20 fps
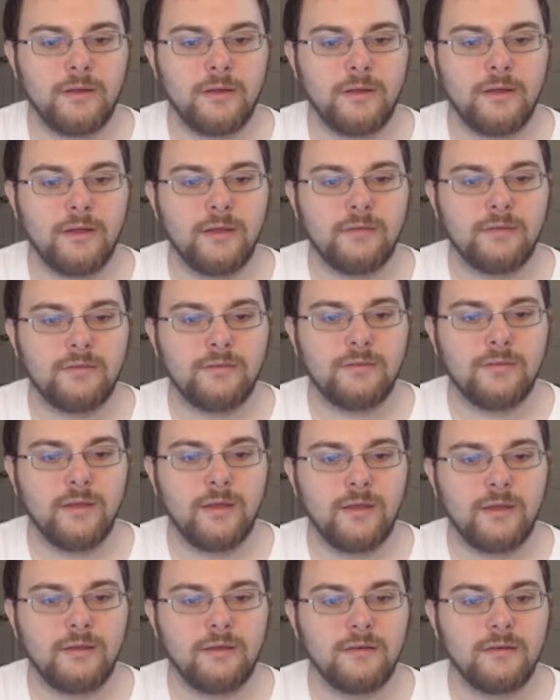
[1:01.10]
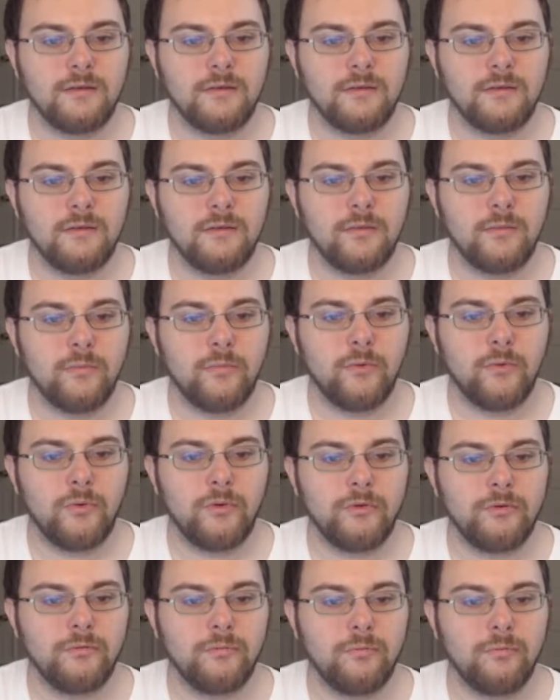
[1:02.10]
get set, to the
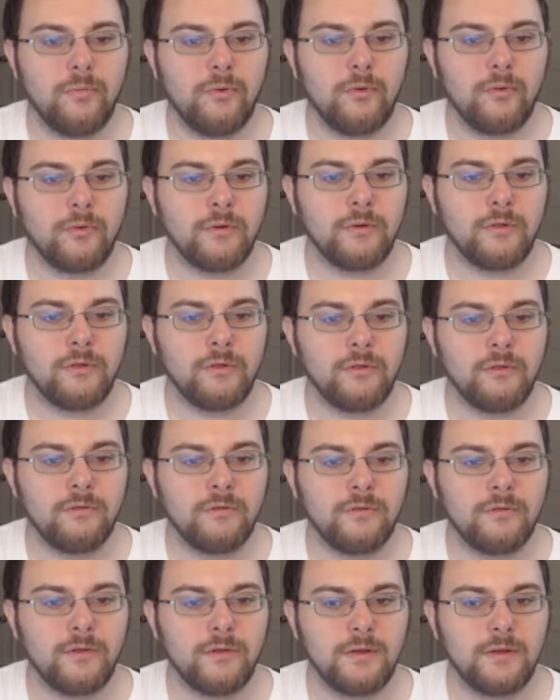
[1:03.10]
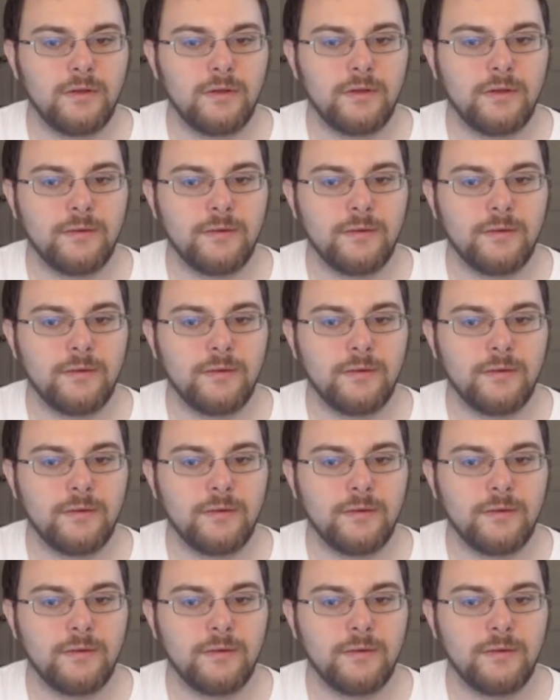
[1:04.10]
boys born in the city.